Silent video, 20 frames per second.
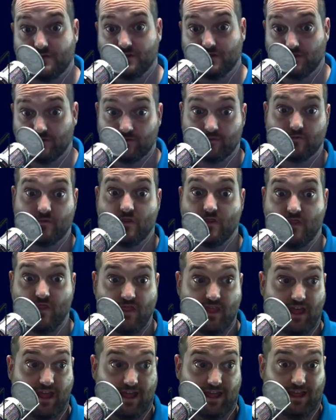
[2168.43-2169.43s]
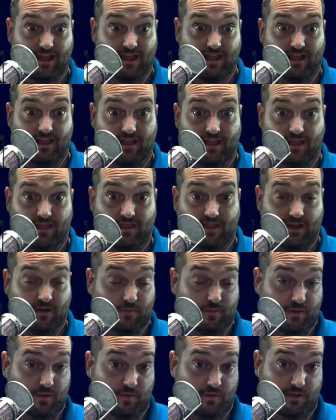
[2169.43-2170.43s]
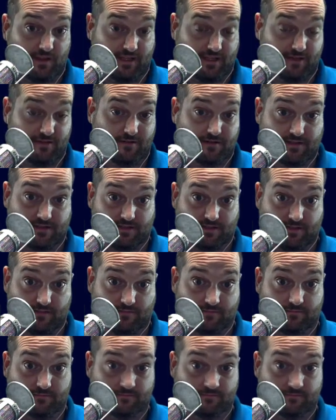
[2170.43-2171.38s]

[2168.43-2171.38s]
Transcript: So that would be really interesting